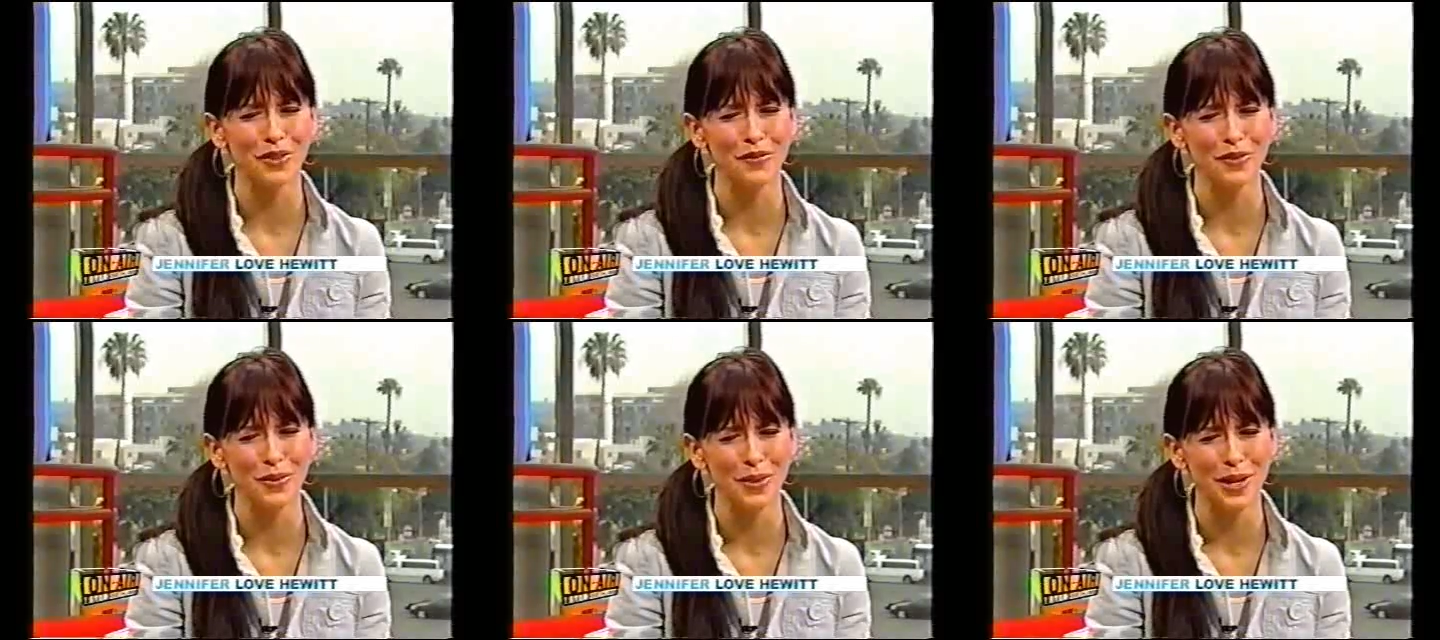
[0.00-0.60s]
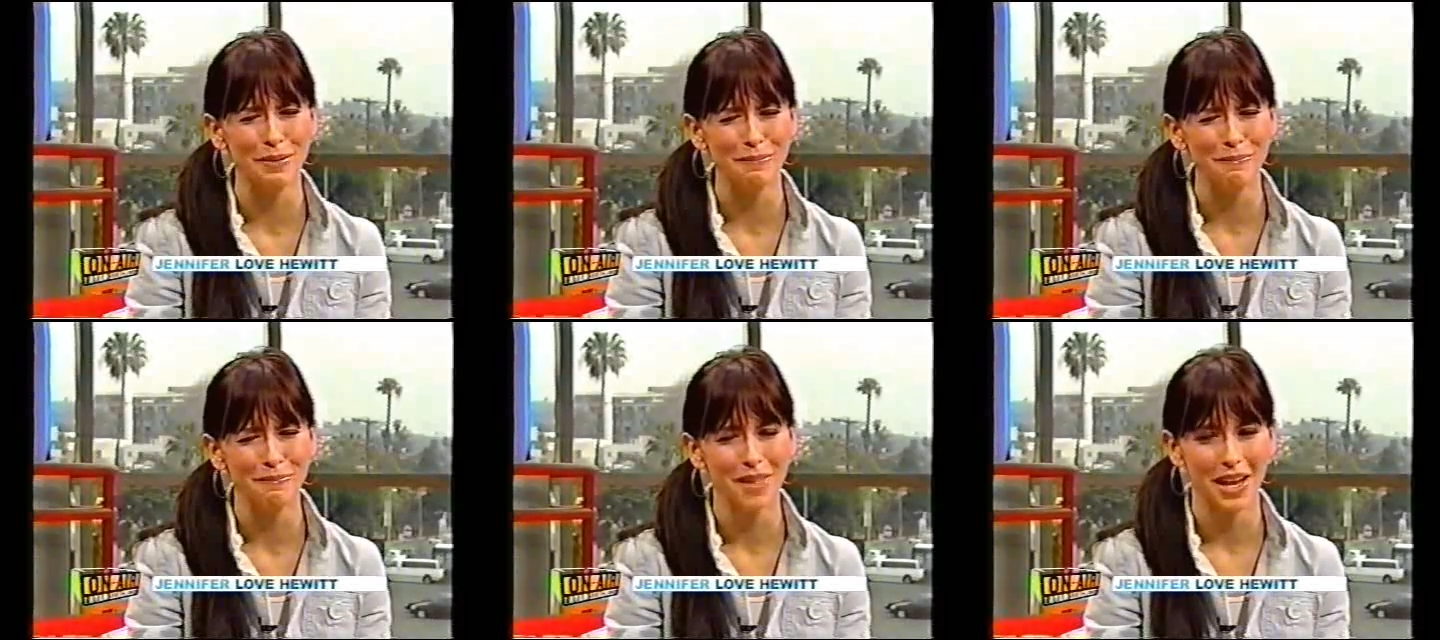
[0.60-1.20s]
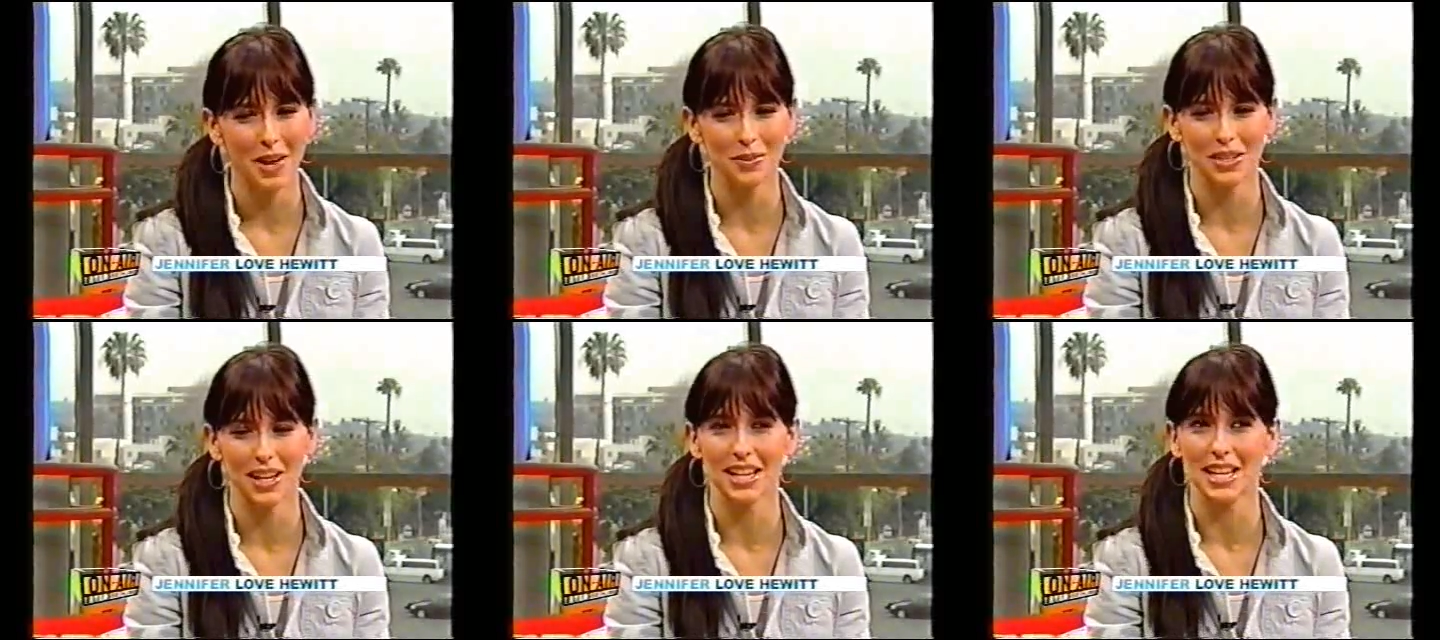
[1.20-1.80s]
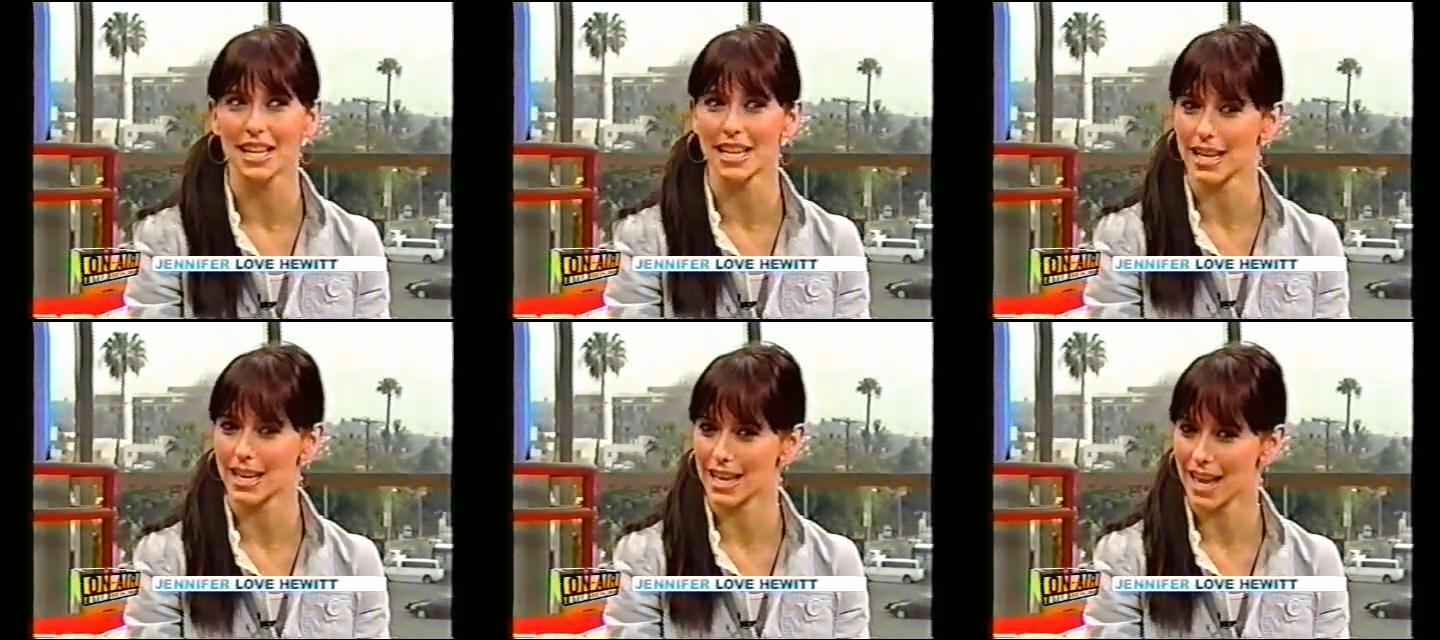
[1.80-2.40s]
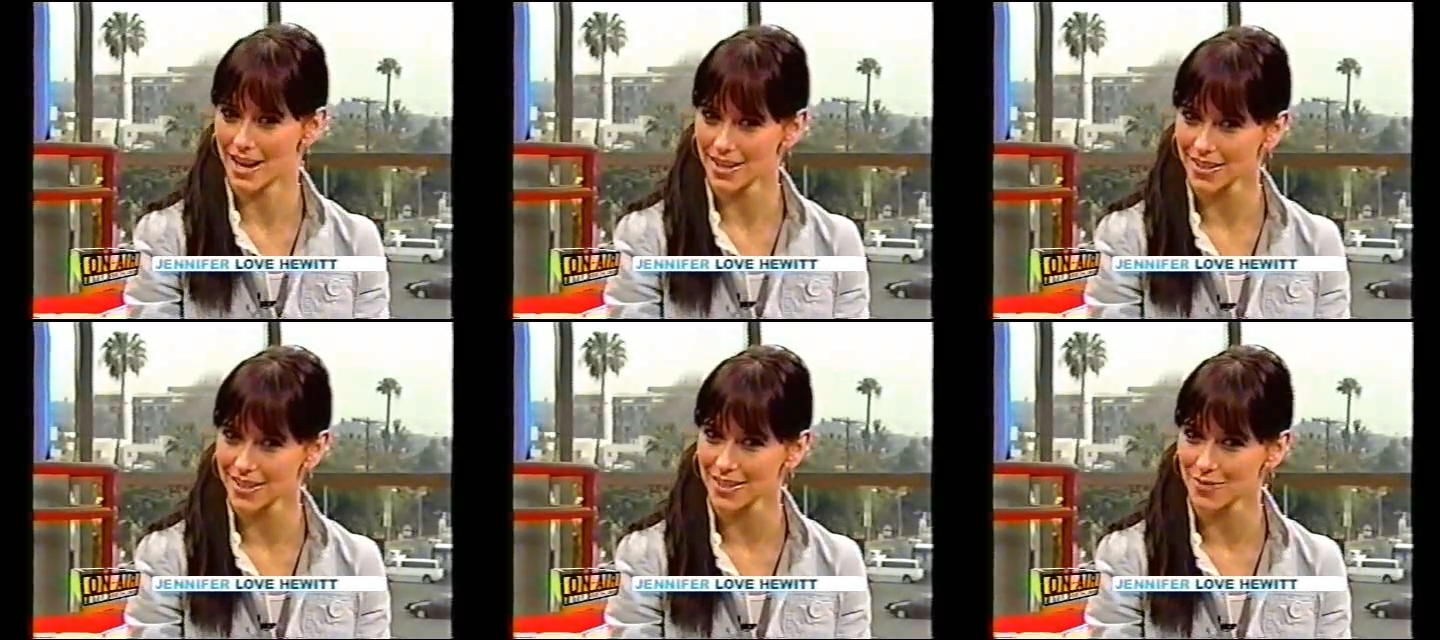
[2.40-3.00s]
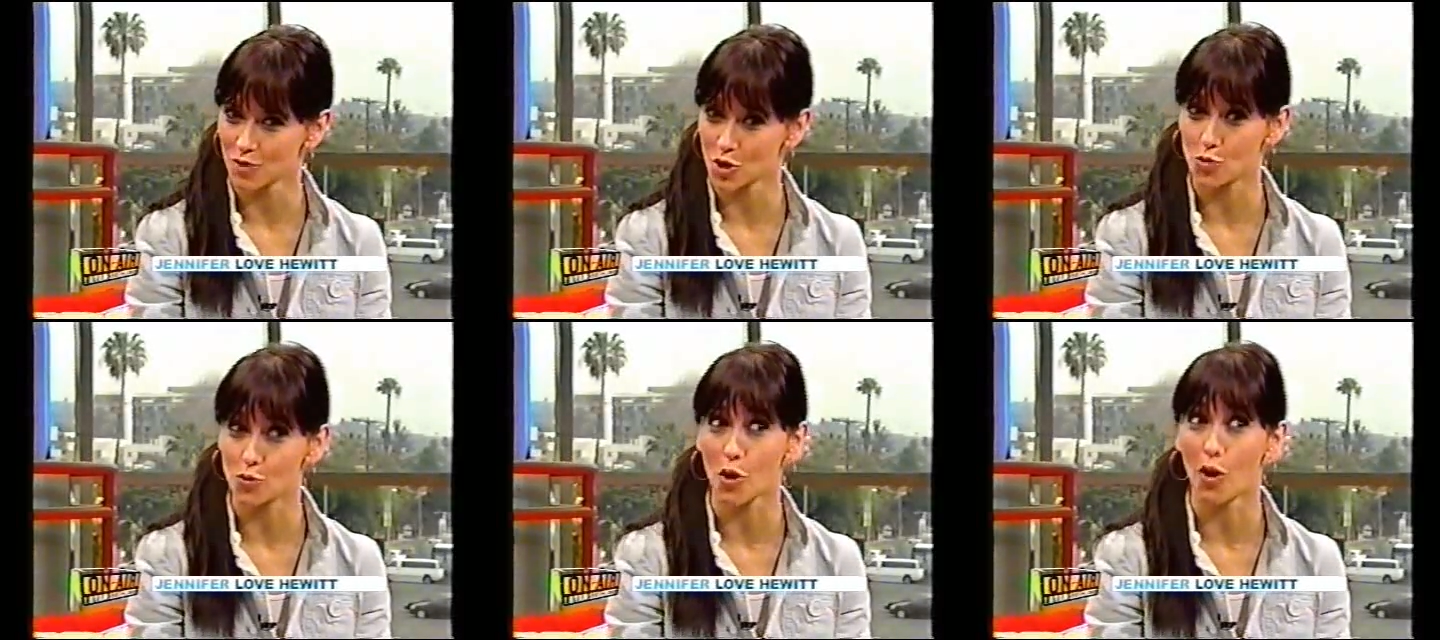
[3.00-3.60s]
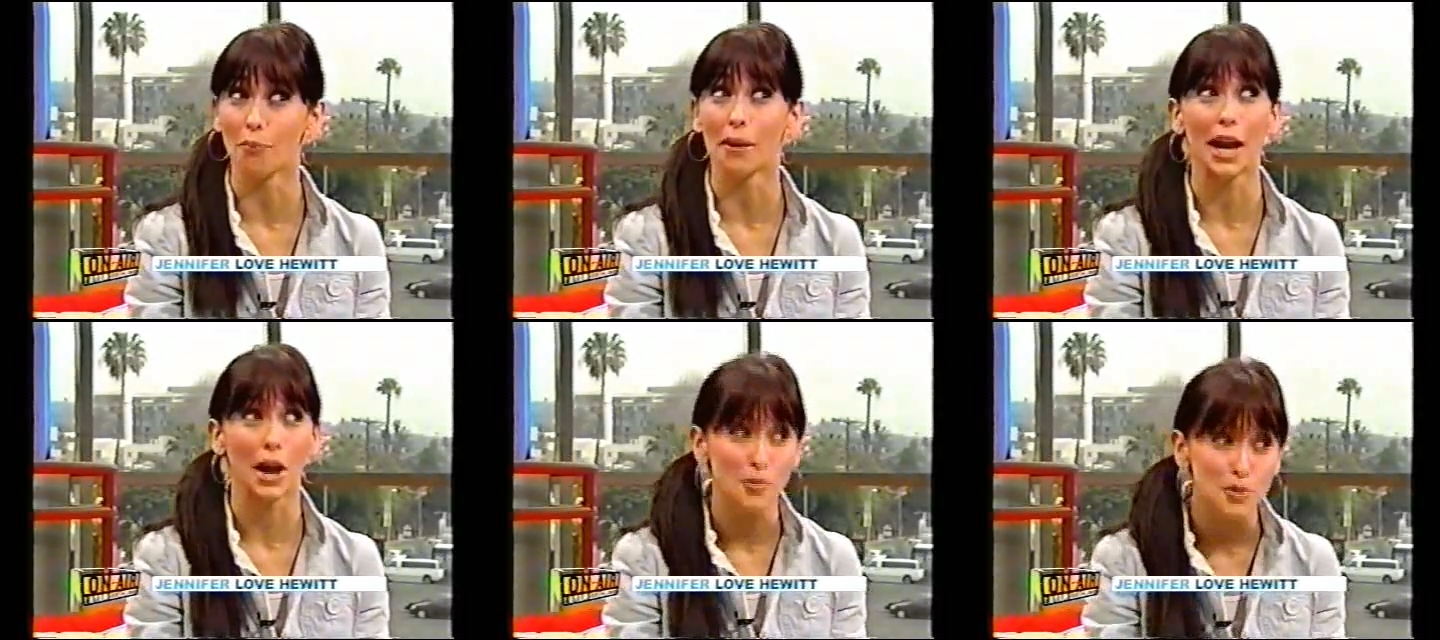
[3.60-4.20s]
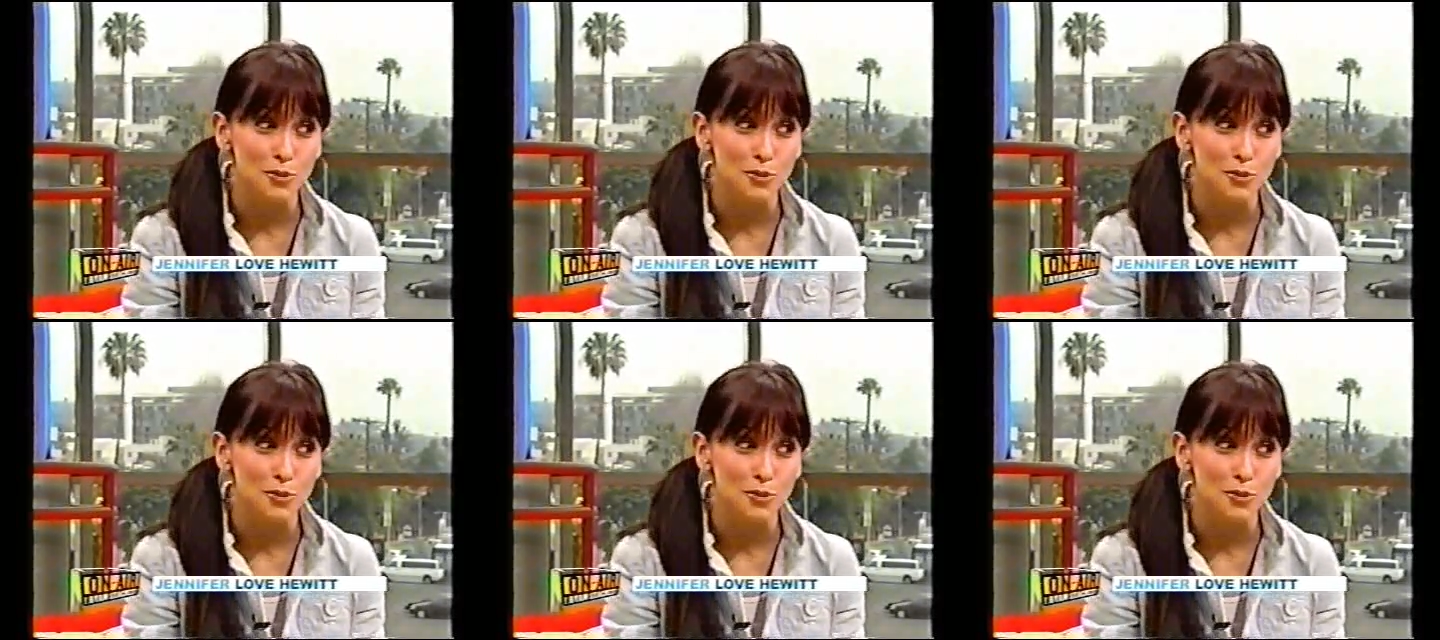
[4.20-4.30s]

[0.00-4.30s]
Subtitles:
Love Hewitt?" And I was like, "Yes, you called my house.